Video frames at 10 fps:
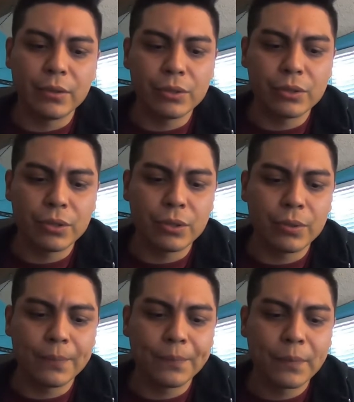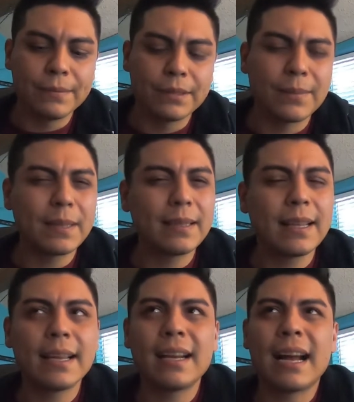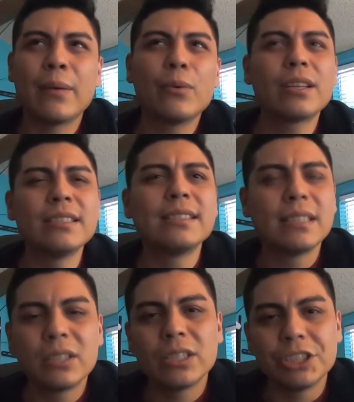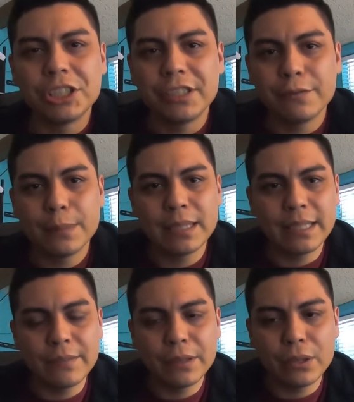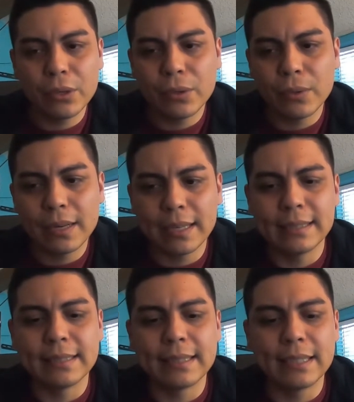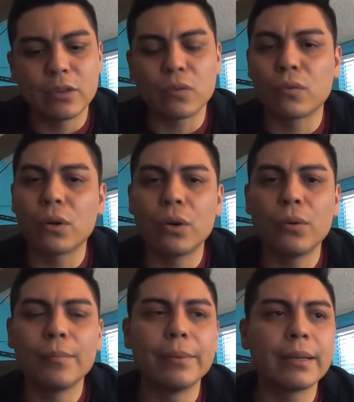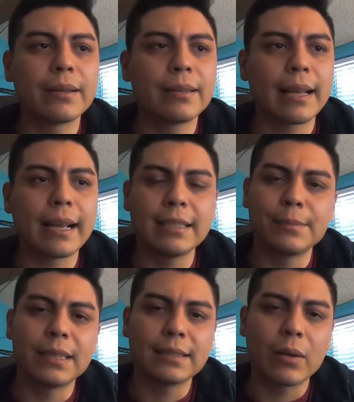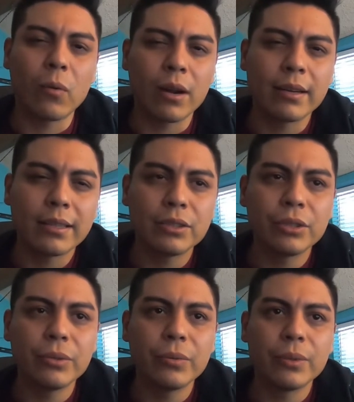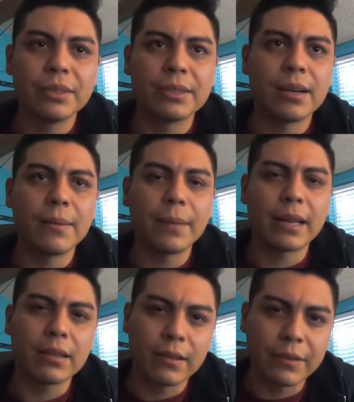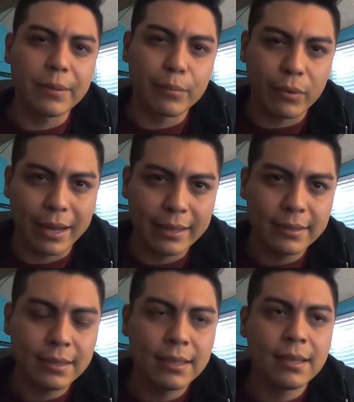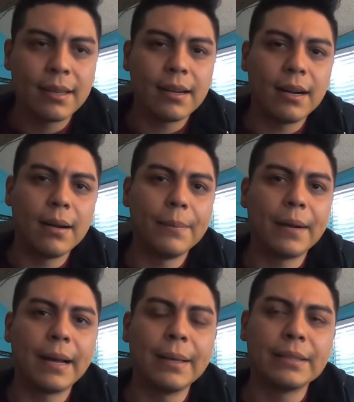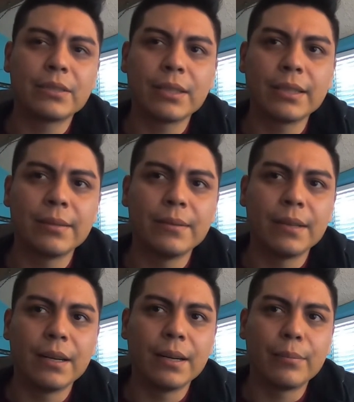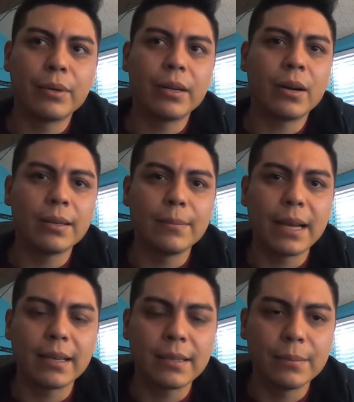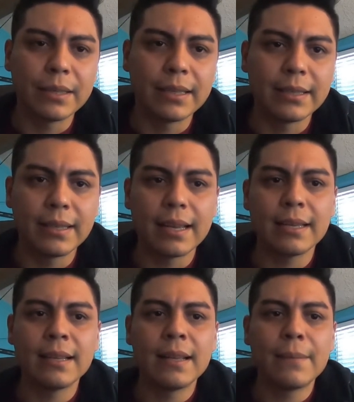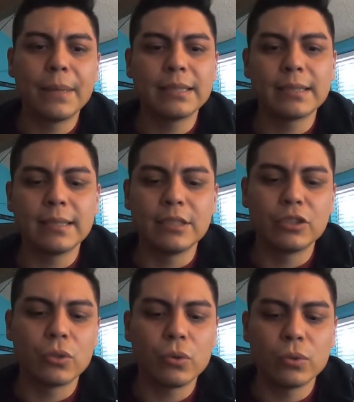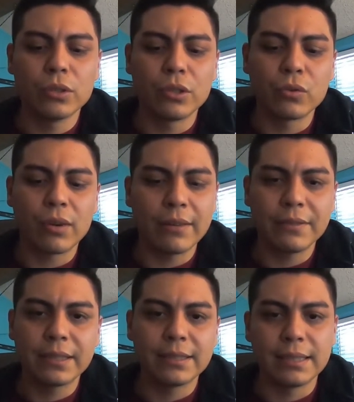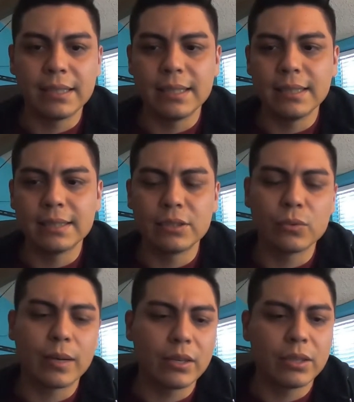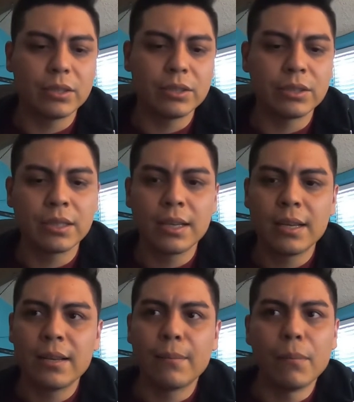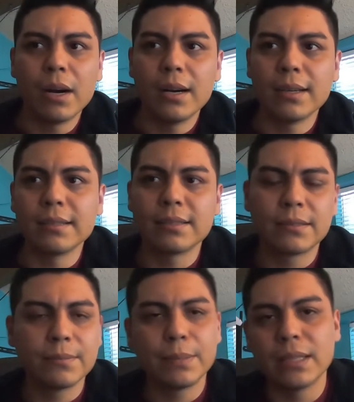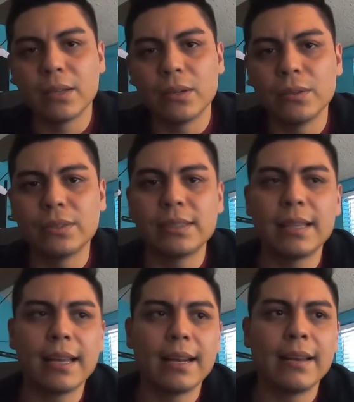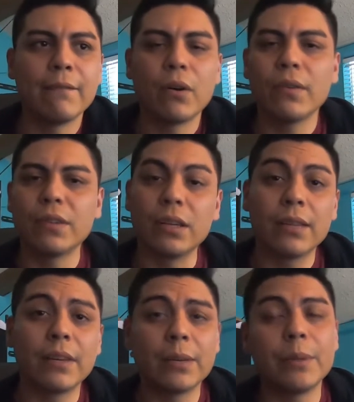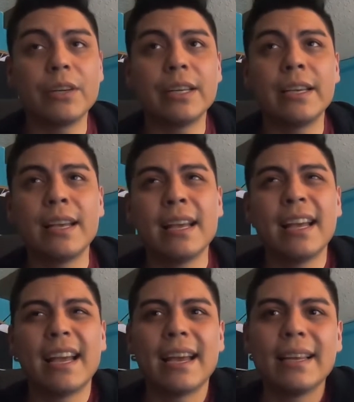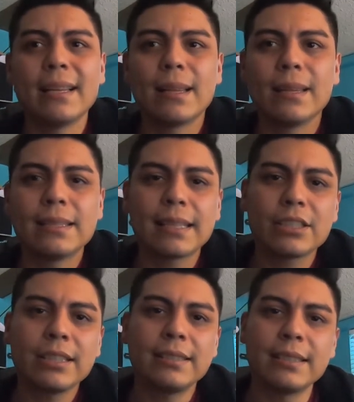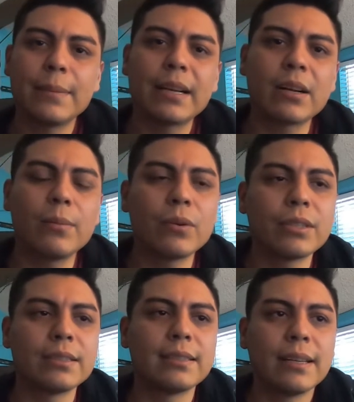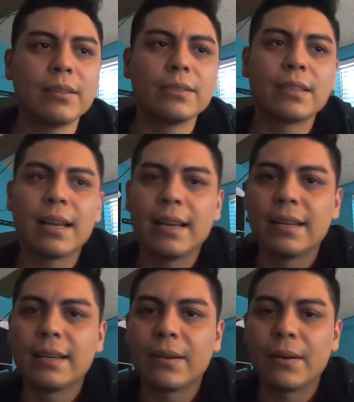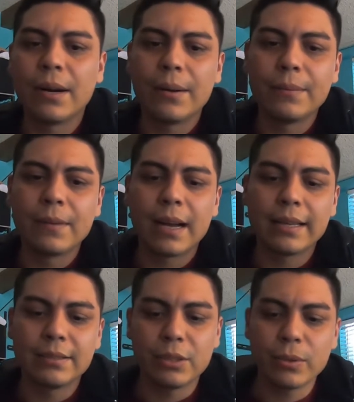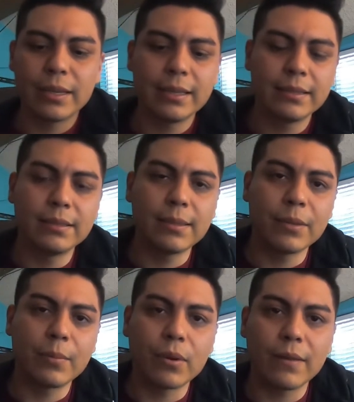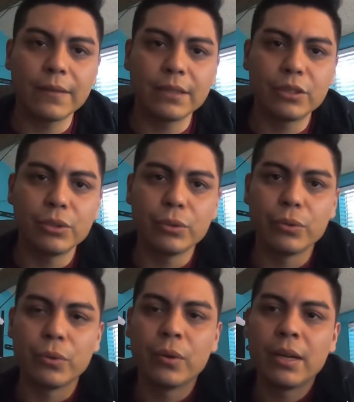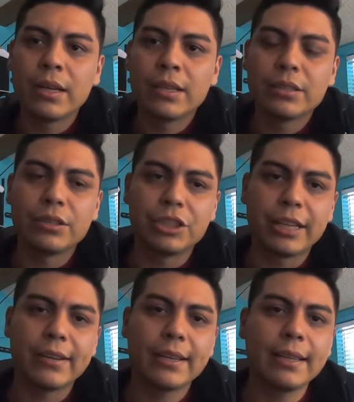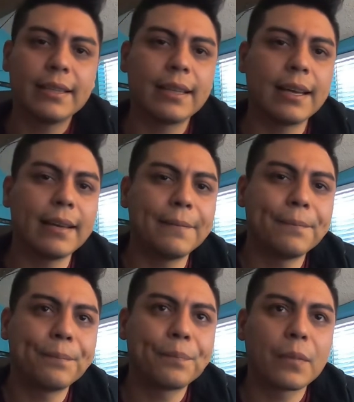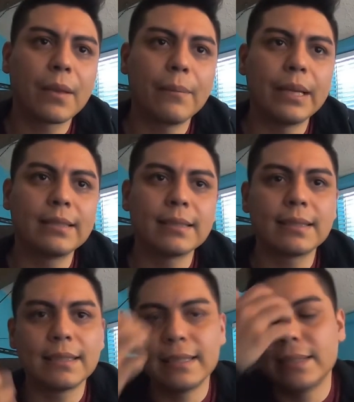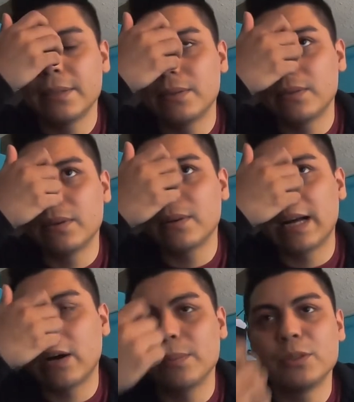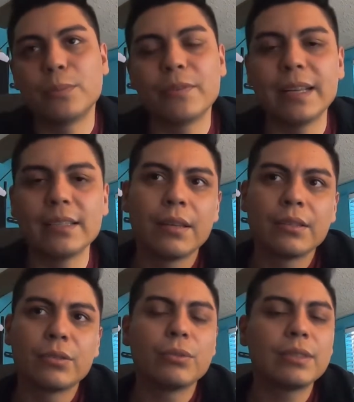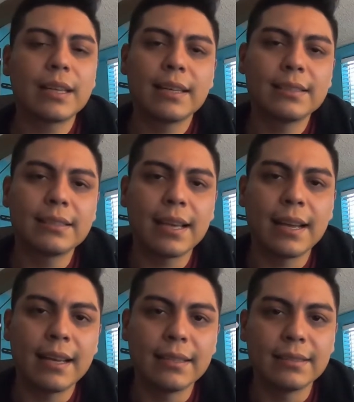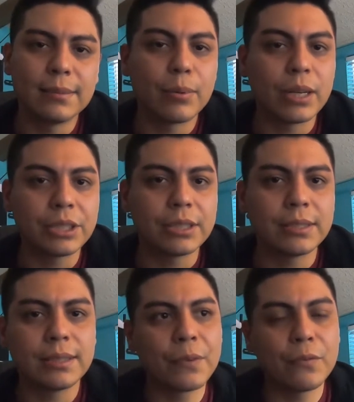Also, something that I would consider an achievement, even though it didn't grow big, like as big as I wanted it to, was my gloving brand. I started a print on demand company that basically sold graphic tees, sweaters, mugs, pillows that involved the gloving community. And this actually did make a couple good sales, and I donated some of the profit to charity that basically helped to prevent suicides and depression.